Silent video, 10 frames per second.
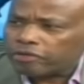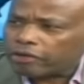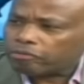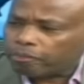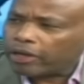is
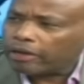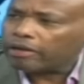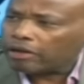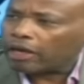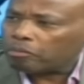just
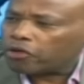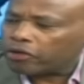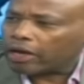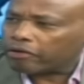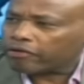playing game
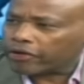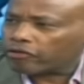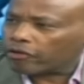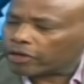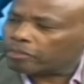here under
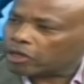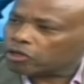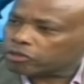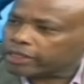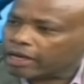rhetoric
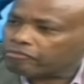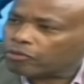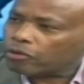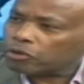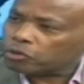because they have
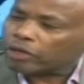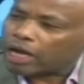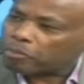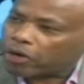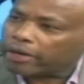got to
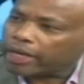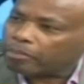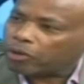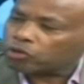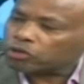come
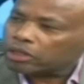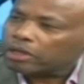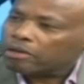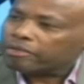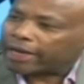clear about
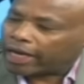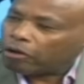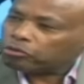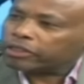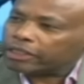the
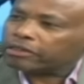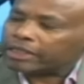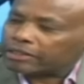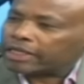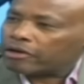counties
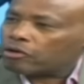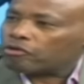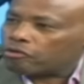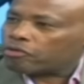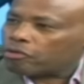that are in
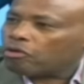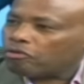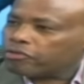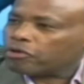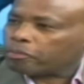control
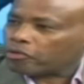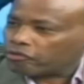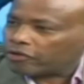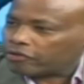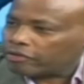of the
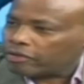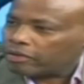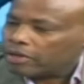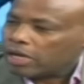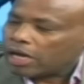opposition
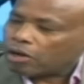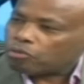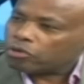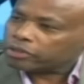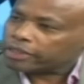uh,
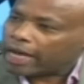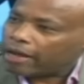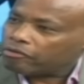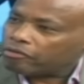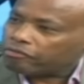what
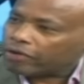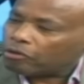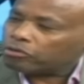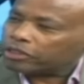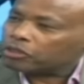kind of
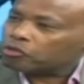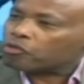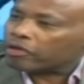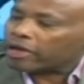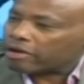counties
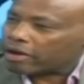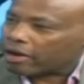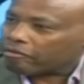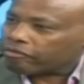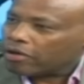do they
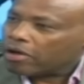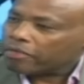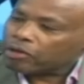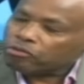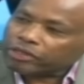have?
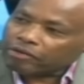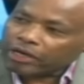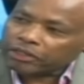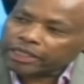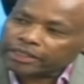They would
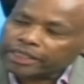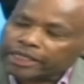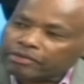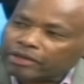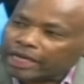have actually
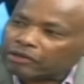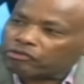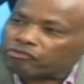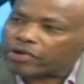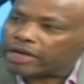taken the
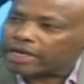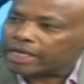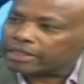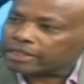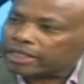last three
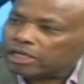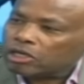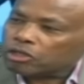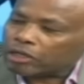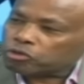years
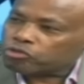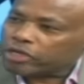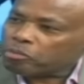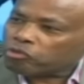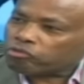uh, to
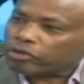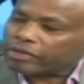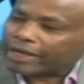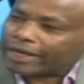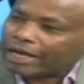
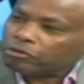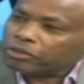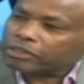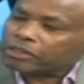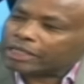demonstrate the
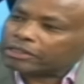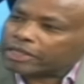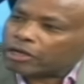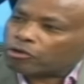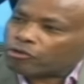counties that
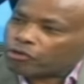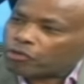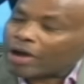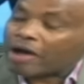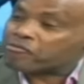they
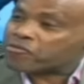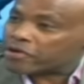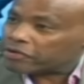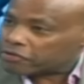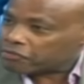control are
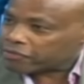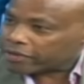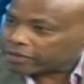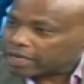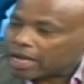very
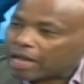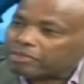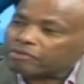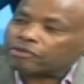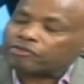different,
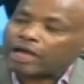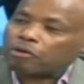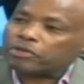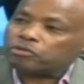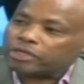and this is
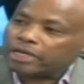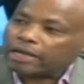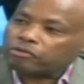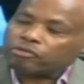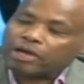how they would
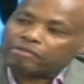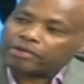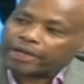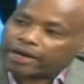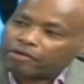like to
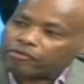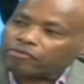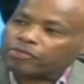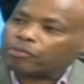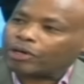govern the
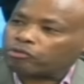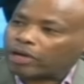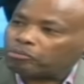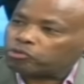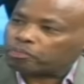country if they were to
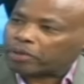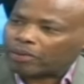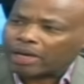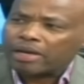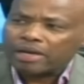come to
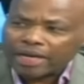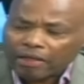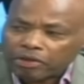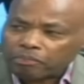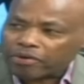power.
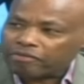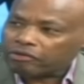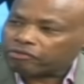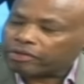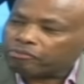Nothing
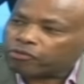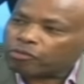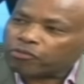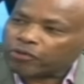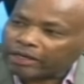prevents them
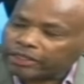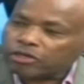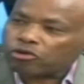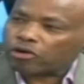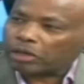from
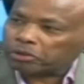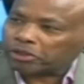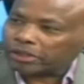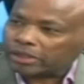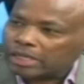fighting
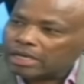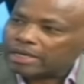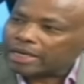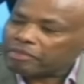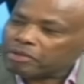corruption. Mm -hmm.
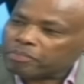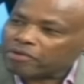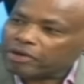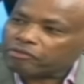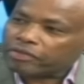Nothing
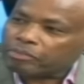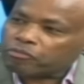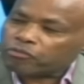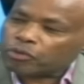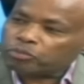prevents
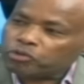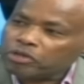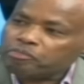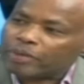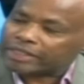them from
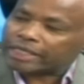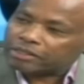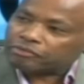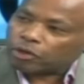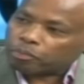doing better
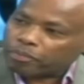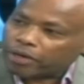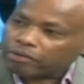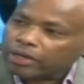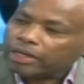
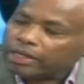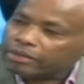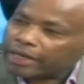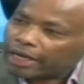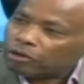development
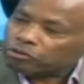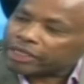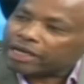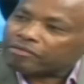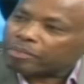in the
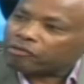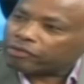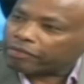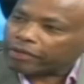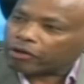county
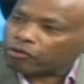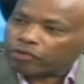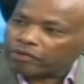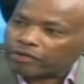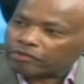governments that they
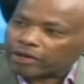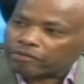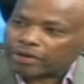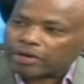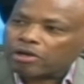control in this
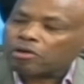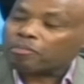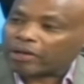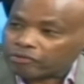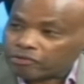country.
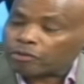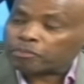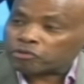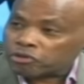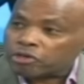But the
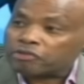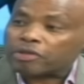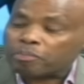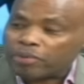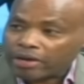opposition is
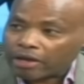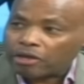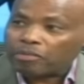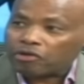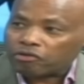the mirror
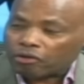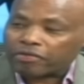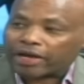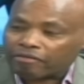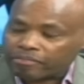image
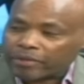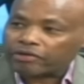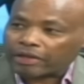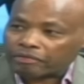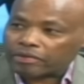of the
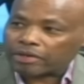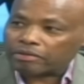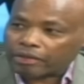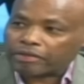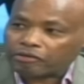government that
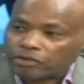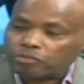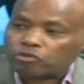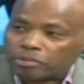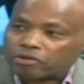they, they, they
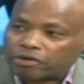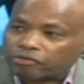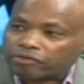seem to be